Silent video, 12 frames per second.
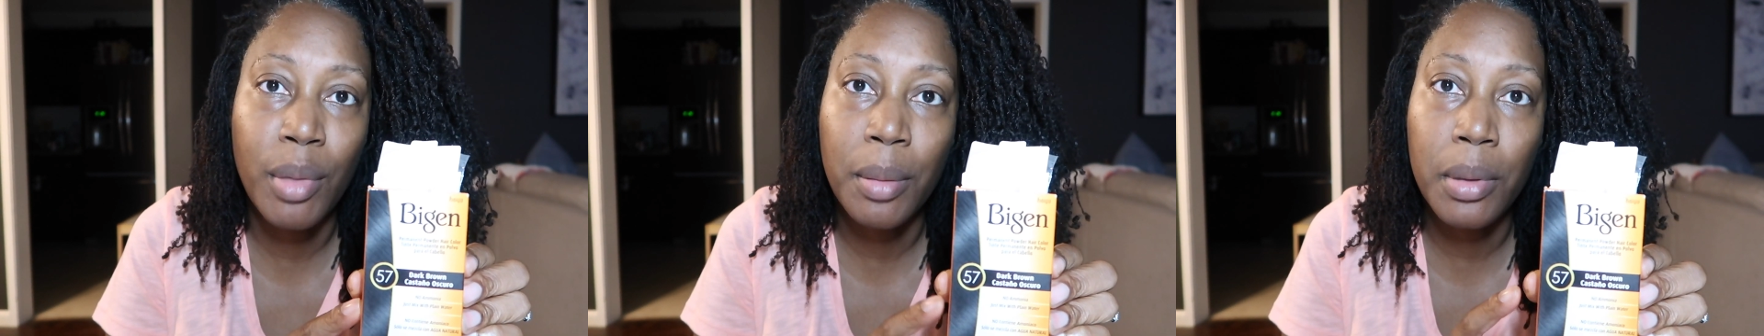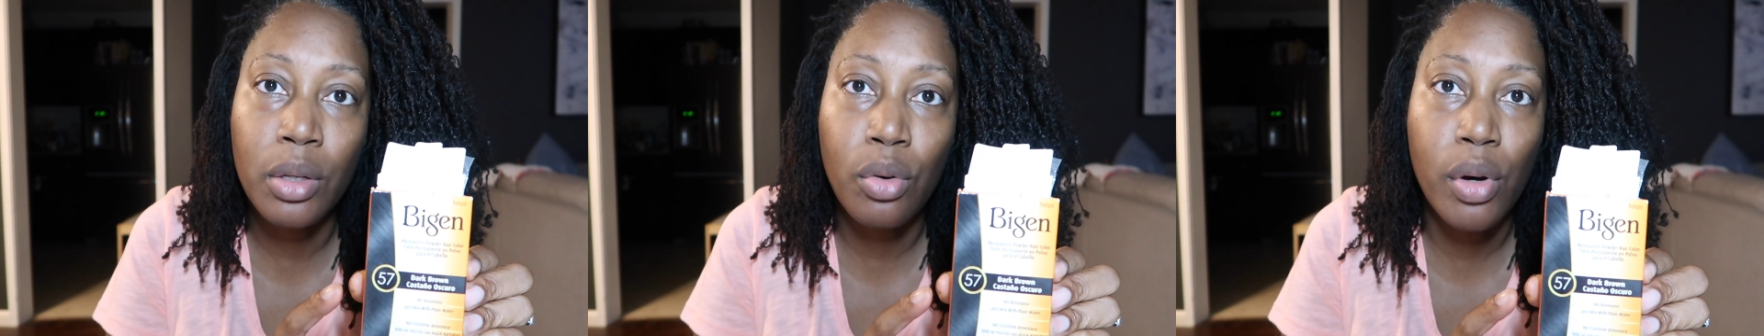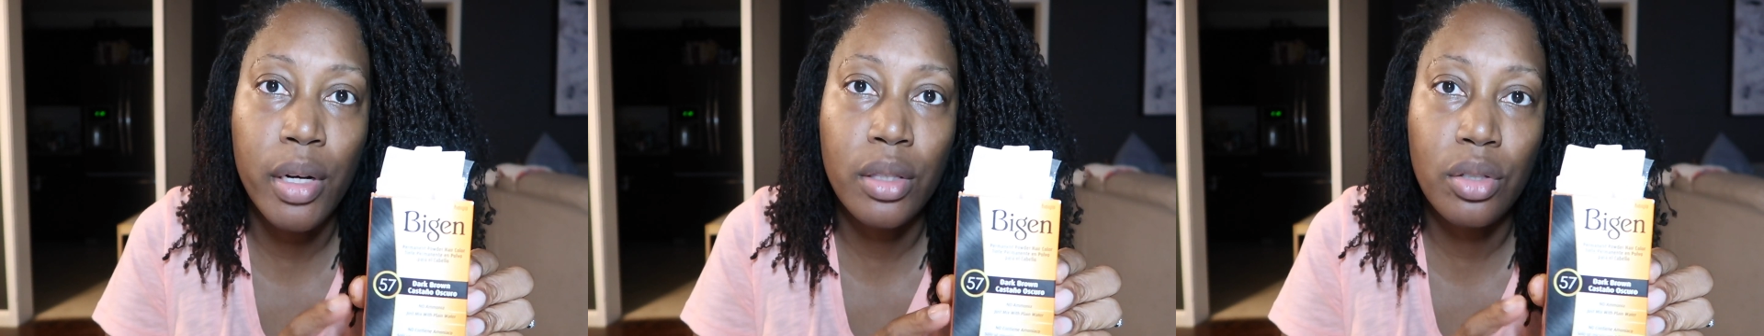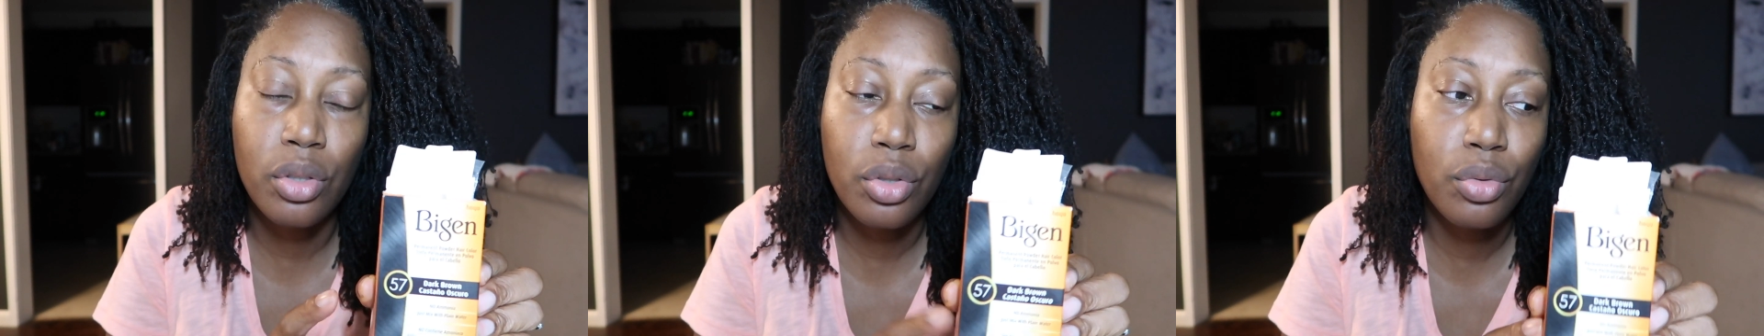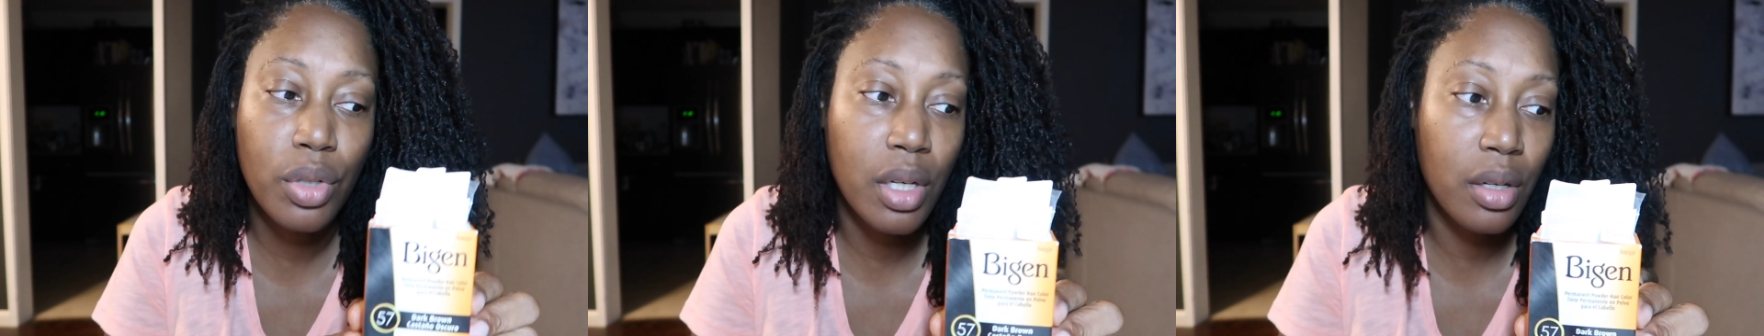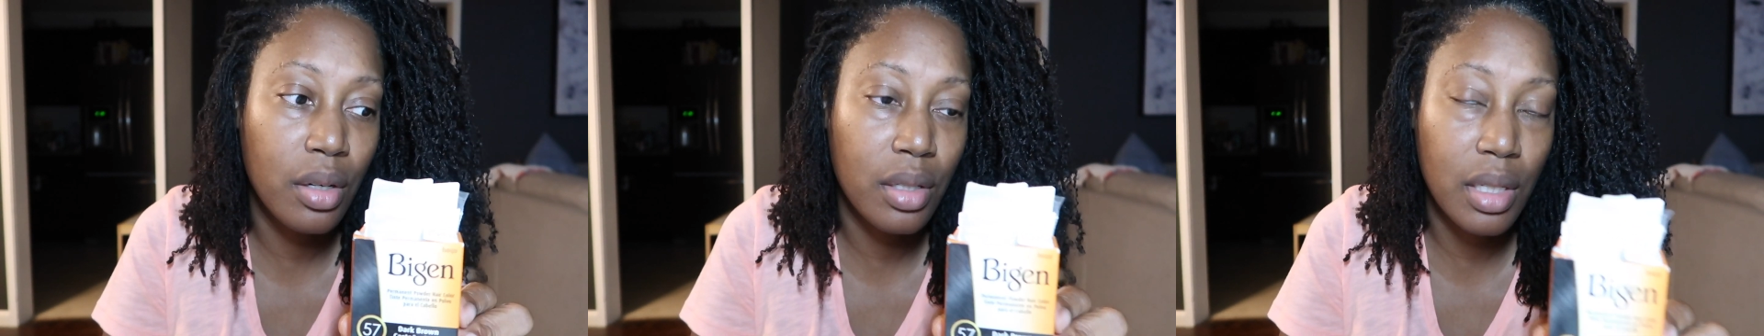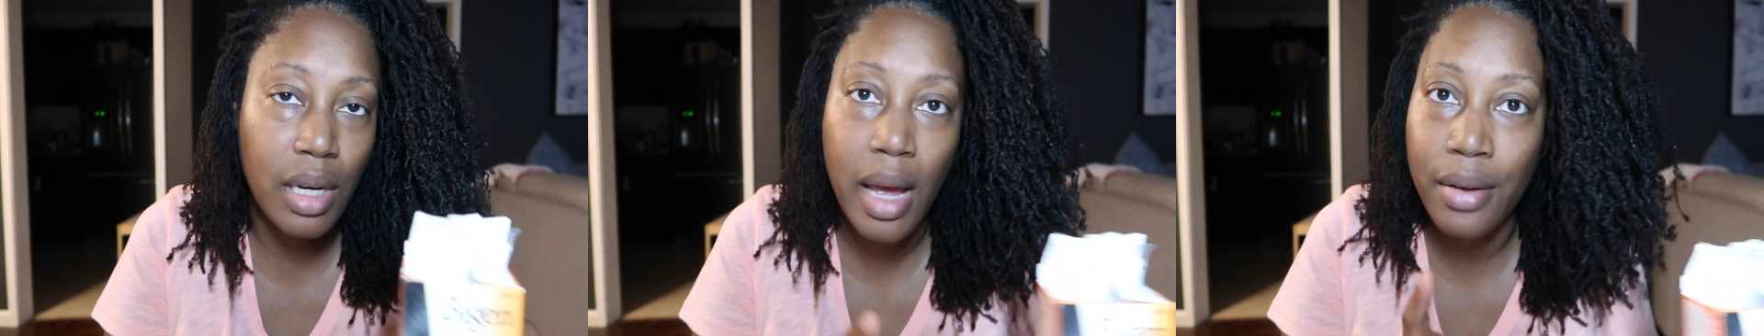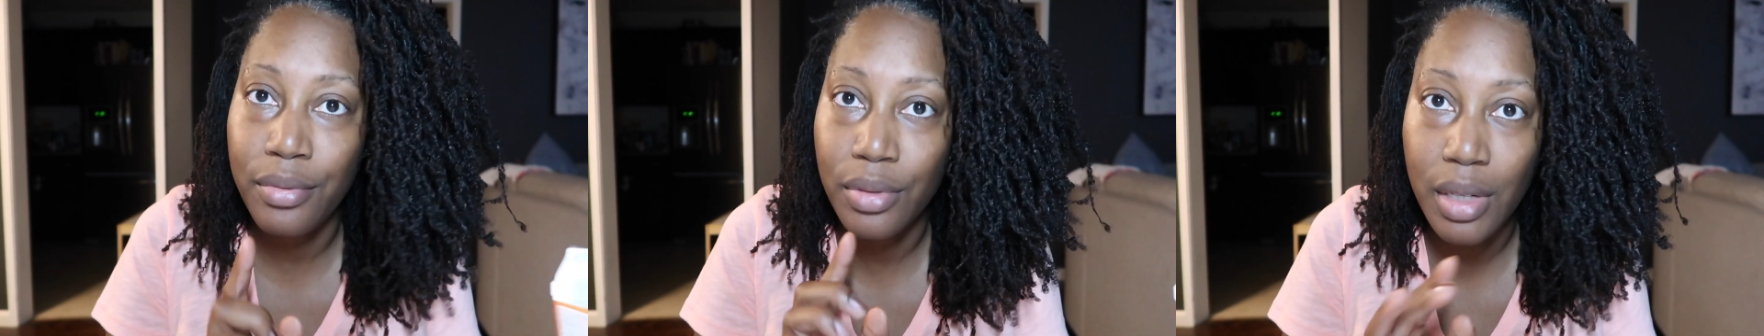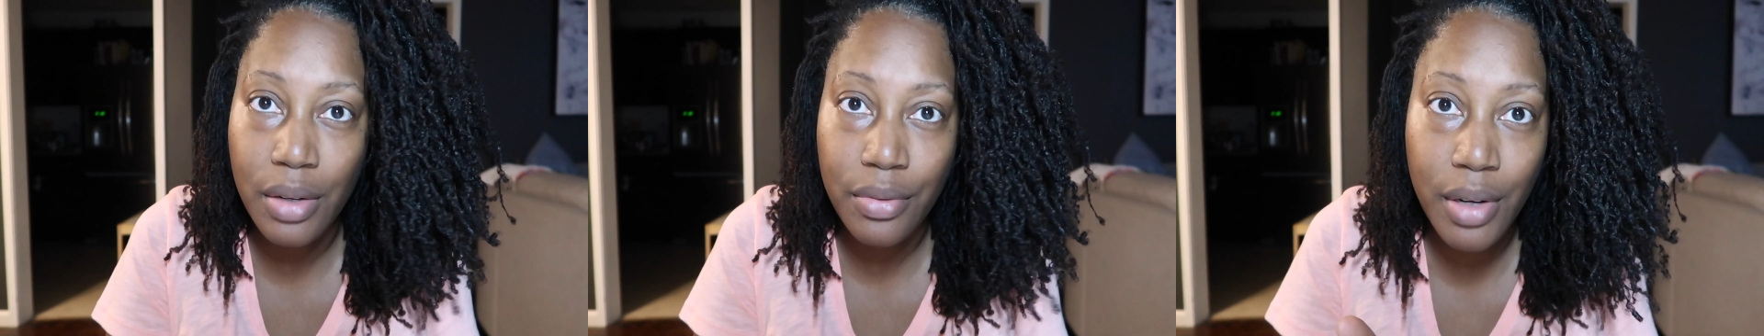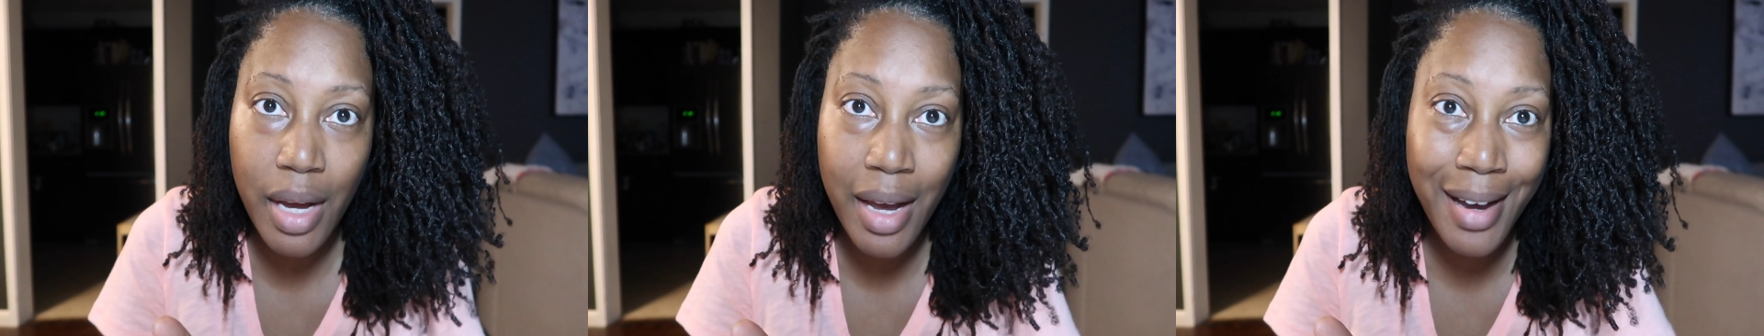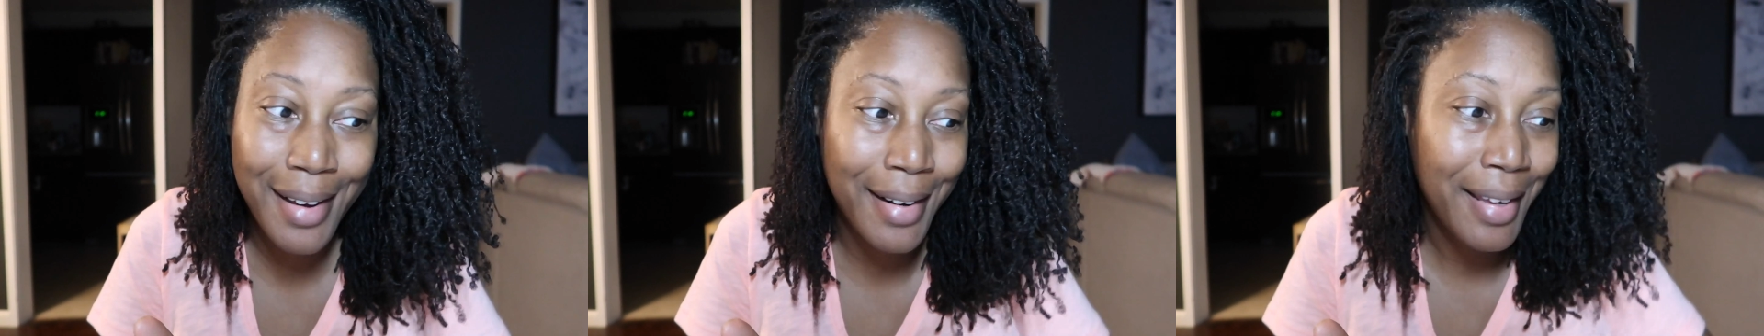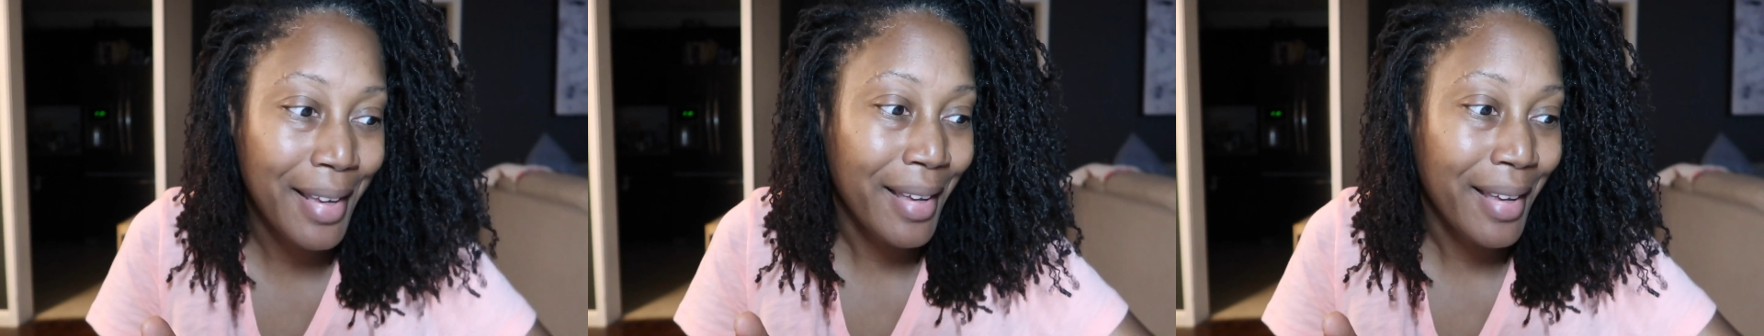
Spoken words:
maybe going into 2 years, and I've never had